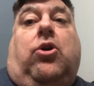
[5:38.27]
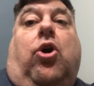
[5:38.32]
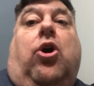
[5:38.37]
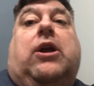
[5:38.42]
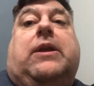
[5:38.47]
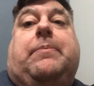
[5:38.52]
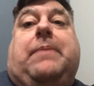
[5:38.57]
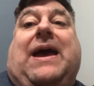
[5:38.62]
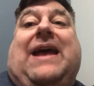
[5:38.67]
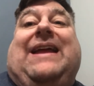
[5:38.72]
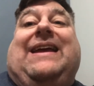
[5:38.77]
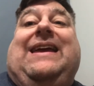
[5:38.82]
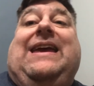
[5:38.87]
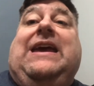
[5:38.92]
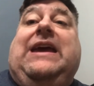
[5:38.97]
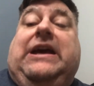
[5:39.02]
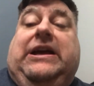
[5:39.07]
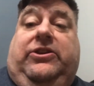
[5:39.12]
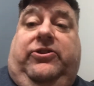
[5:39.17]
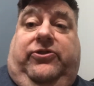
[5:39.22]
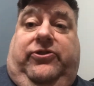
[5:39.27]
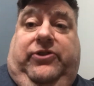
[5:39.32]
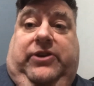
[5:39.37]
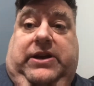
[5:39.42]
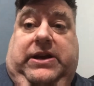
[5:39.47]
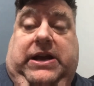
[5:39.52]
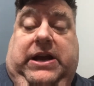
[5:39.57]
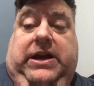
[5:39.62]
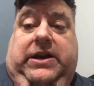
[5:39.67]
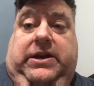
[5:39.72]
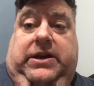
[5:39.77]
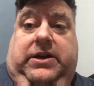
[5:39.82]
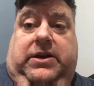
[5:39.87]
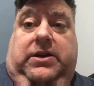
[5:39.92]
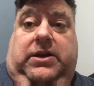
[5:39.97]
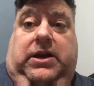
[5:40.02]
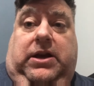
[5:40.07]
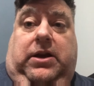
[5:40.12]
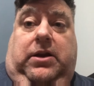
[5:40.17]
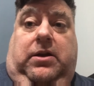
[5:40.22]
automatic hits in
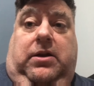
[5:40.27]
AD&D.